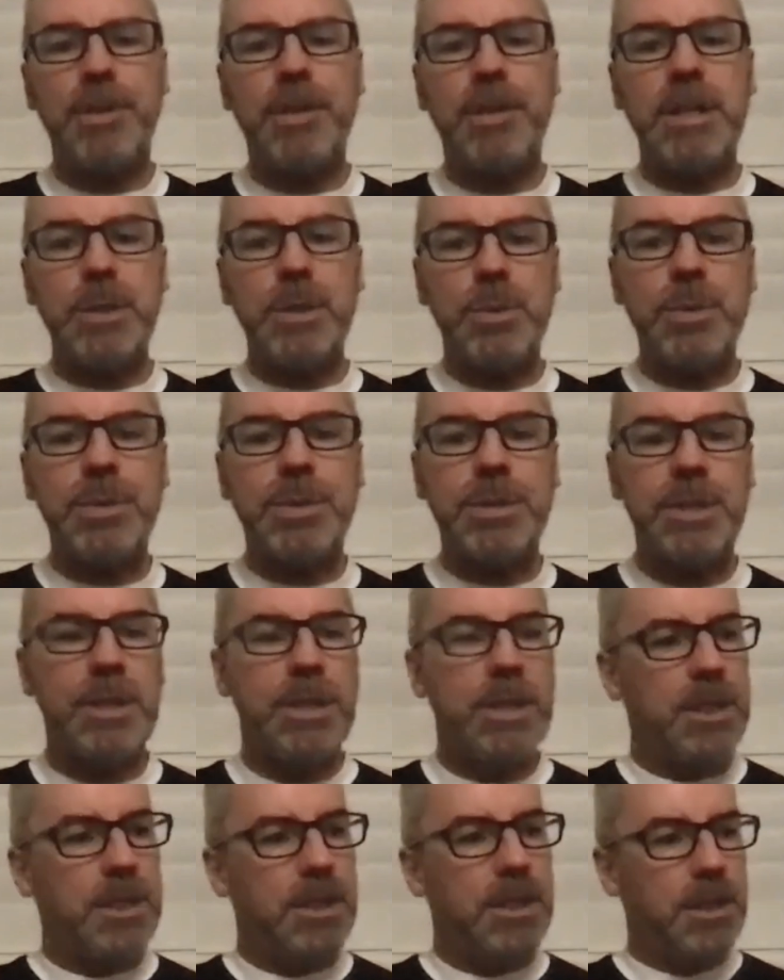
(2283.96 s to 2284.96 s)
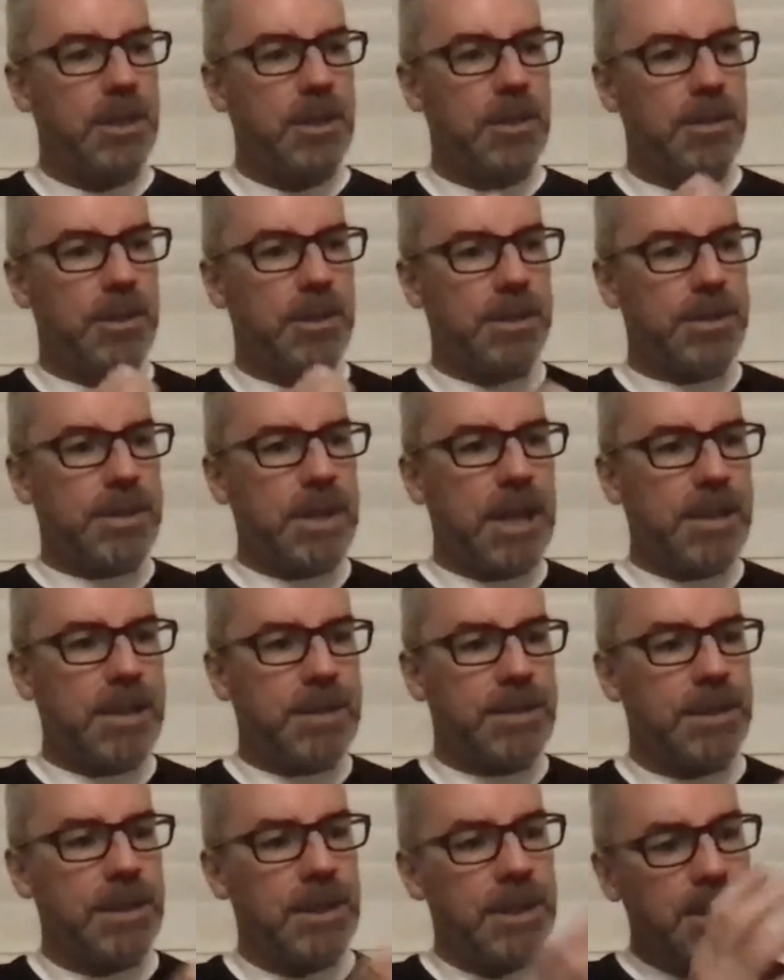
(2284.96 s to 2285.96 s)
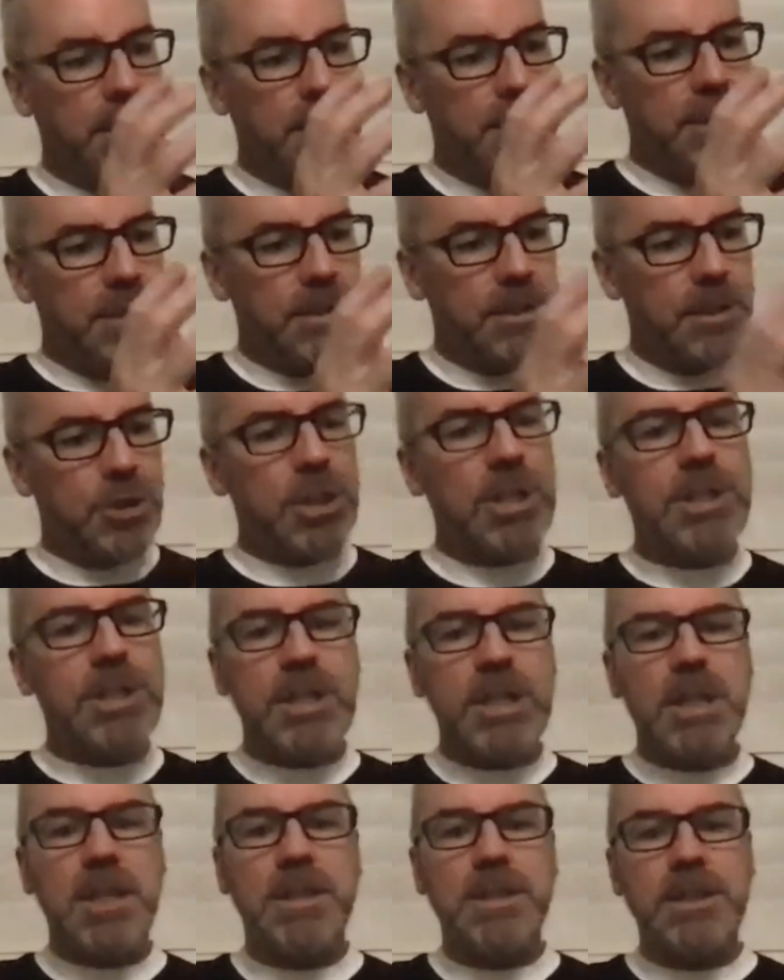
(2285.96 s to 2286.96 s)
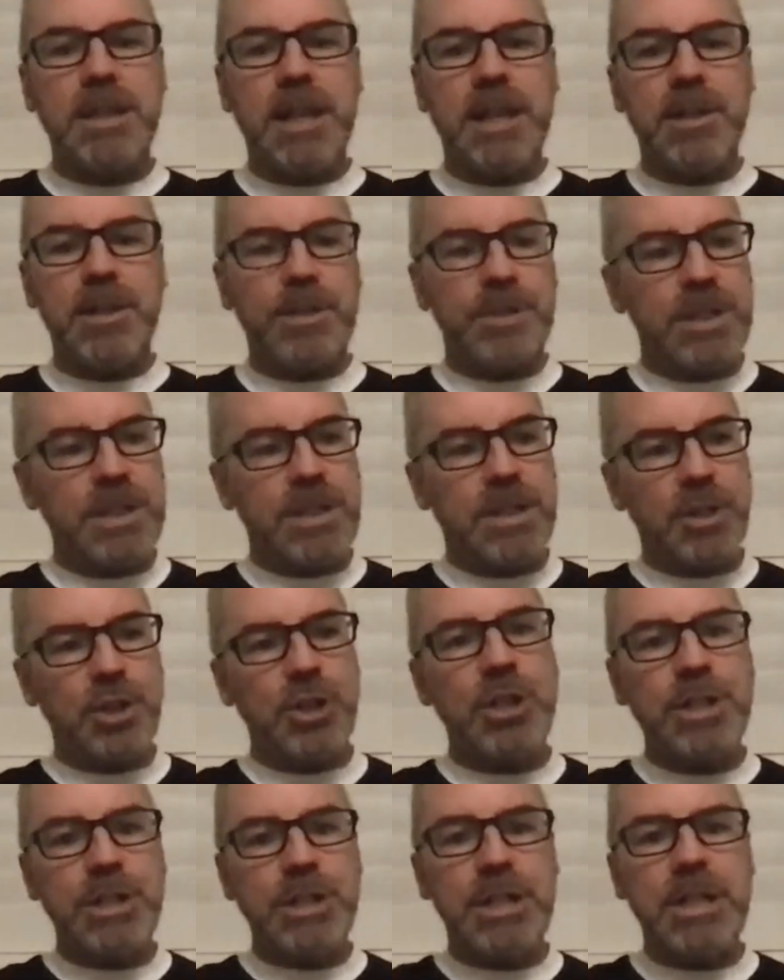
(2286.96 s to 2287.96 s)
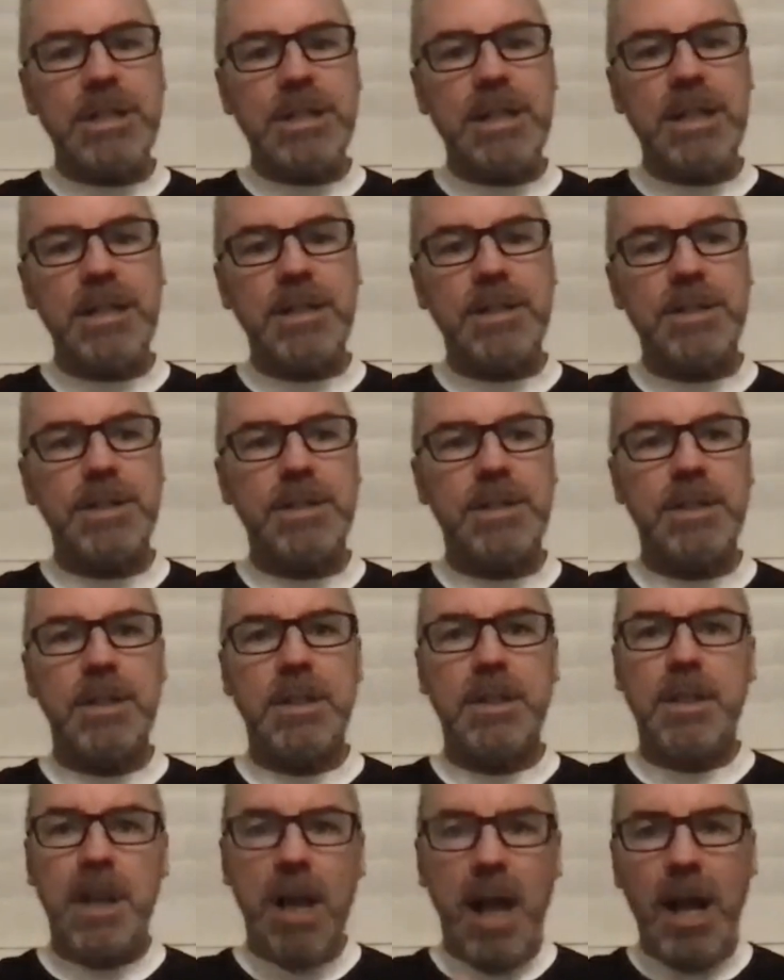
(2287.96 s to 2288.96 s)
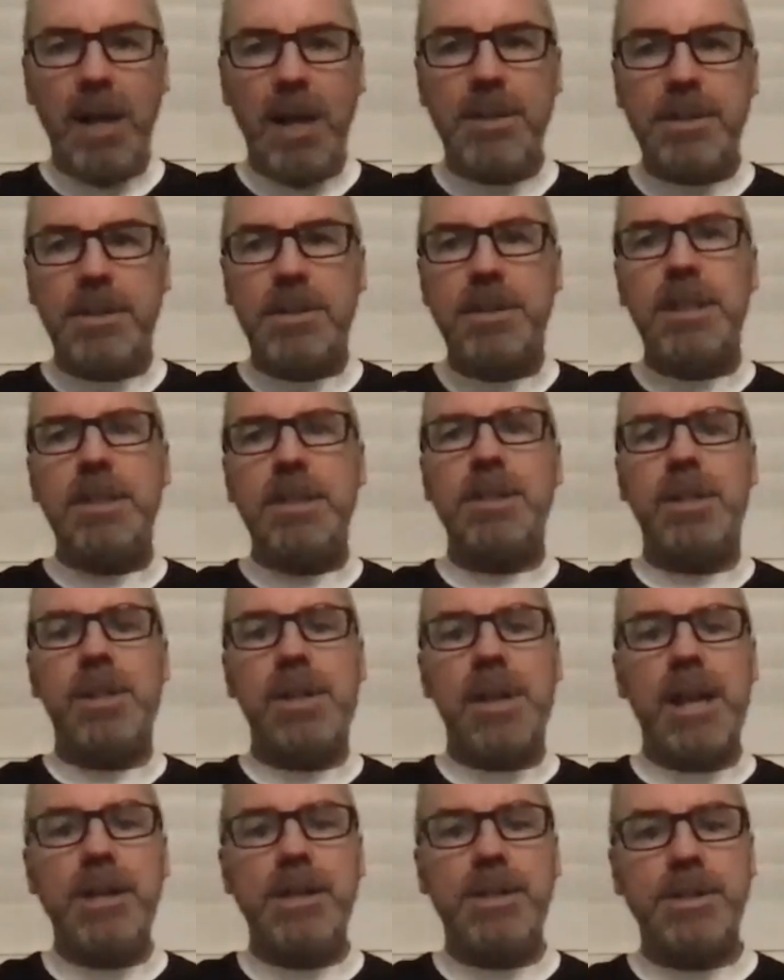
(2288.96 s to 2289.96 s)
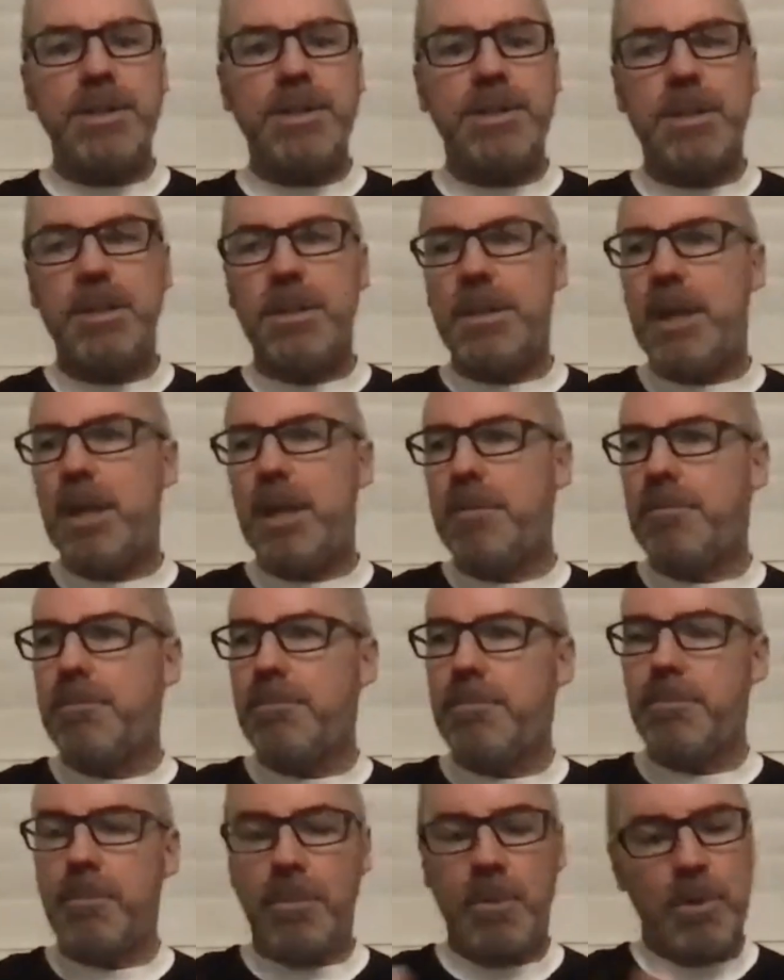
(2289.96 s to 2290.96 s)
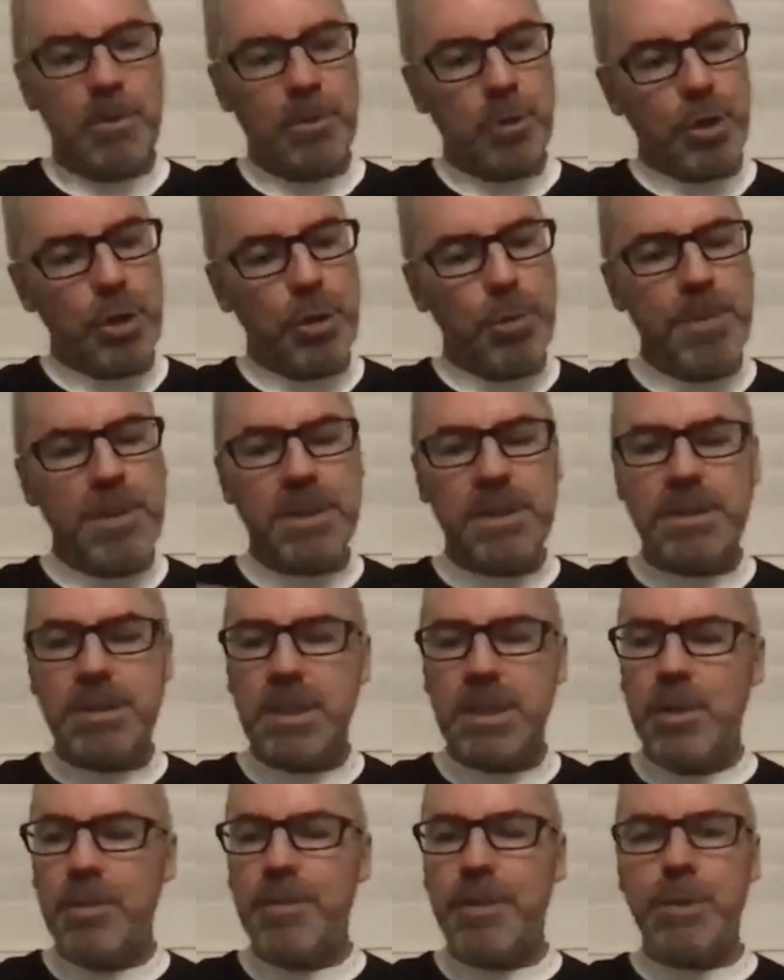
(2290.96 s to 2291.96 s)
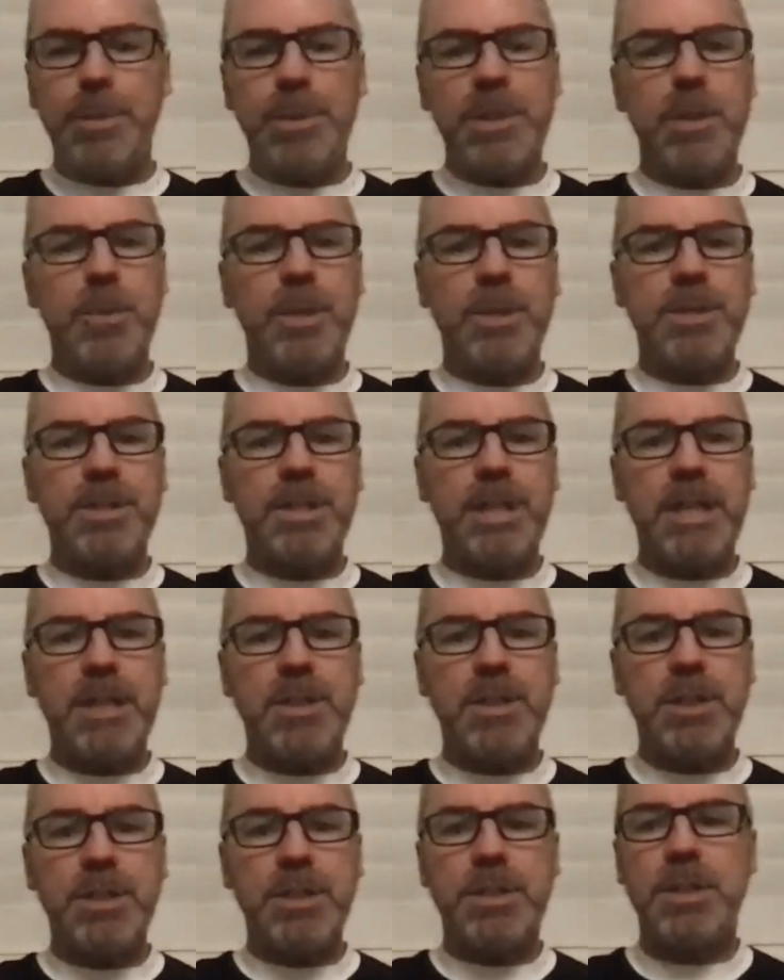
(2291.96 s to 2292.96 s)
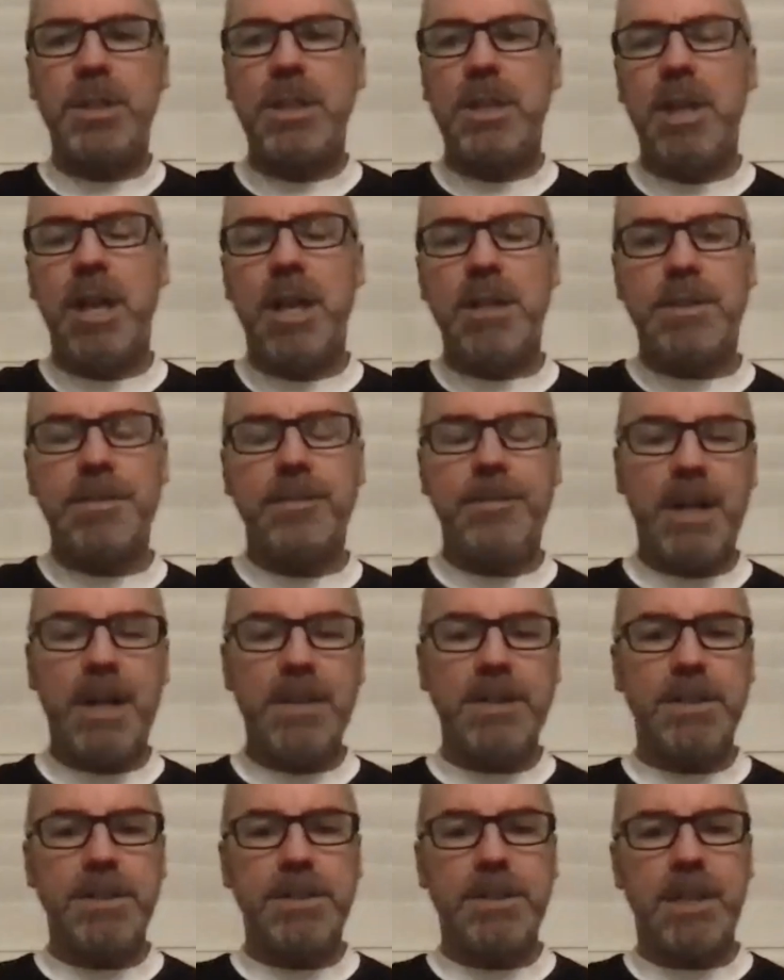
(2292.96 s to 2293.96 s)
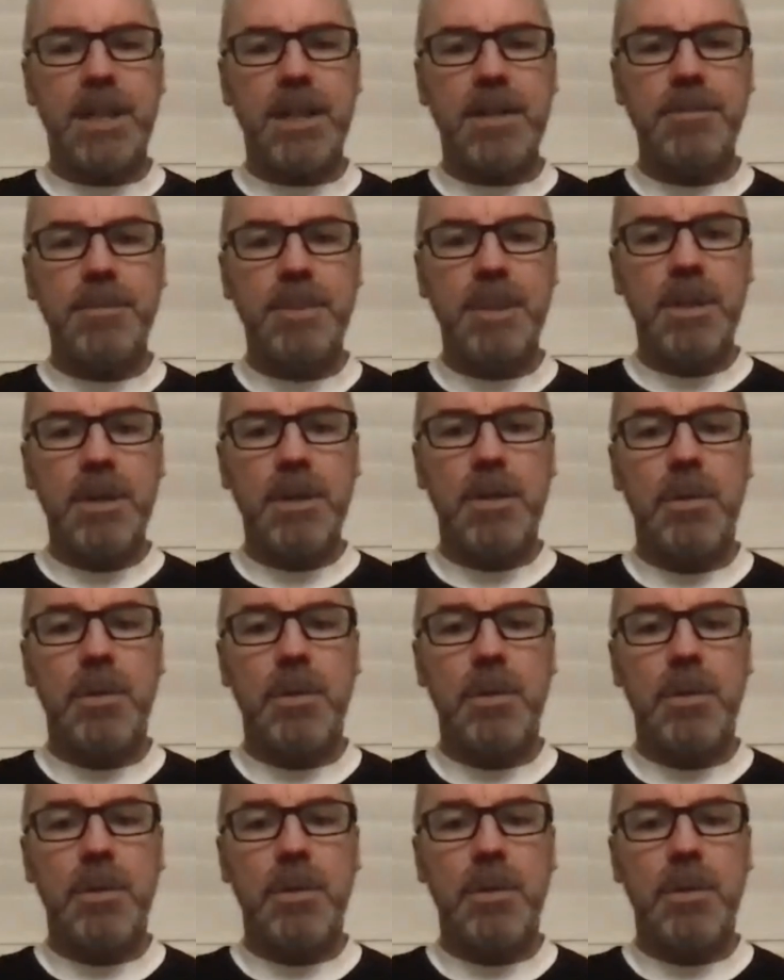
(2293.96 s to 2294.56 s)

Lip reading: videos that says the GC contenders, these are GC days, and these are the riders that cumulatively over 21 stages has the fastest time.